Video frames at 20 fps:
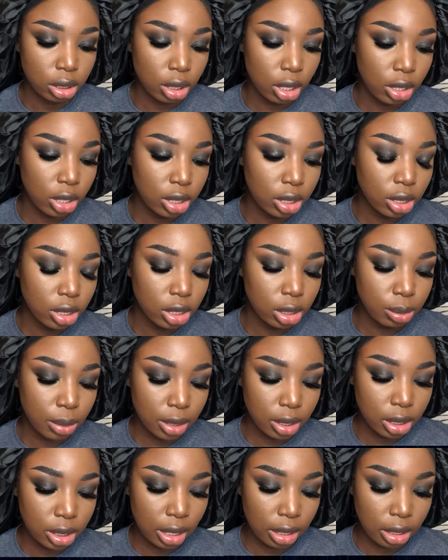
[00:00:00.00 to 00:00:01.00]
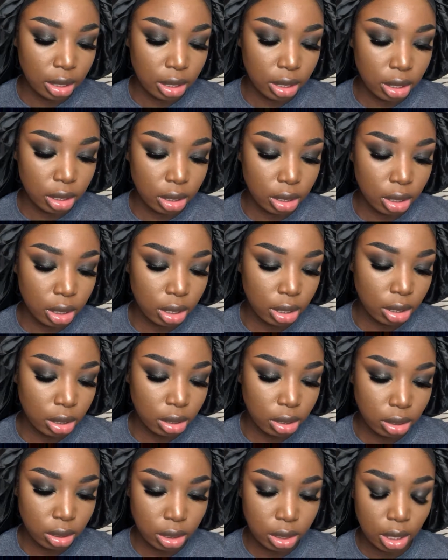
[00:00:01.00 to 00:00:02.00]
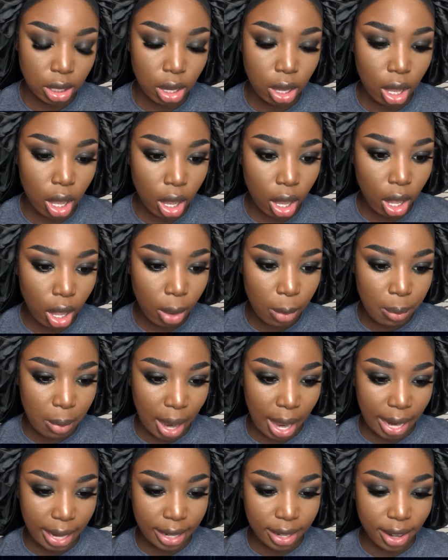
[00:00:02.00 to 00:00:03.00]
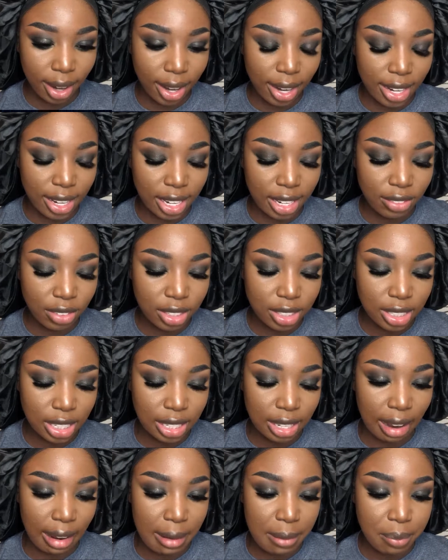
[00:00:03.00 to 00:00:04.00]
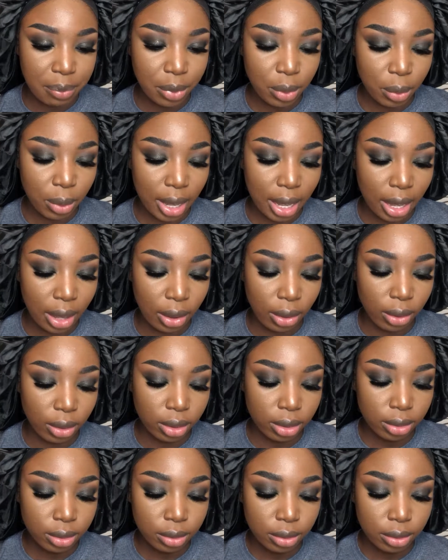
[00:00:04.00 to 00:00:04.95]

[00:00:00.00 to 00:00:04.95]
Oh, there's a little sponge down here. How do you use it? Oh my God, I didn't even see that. Wow.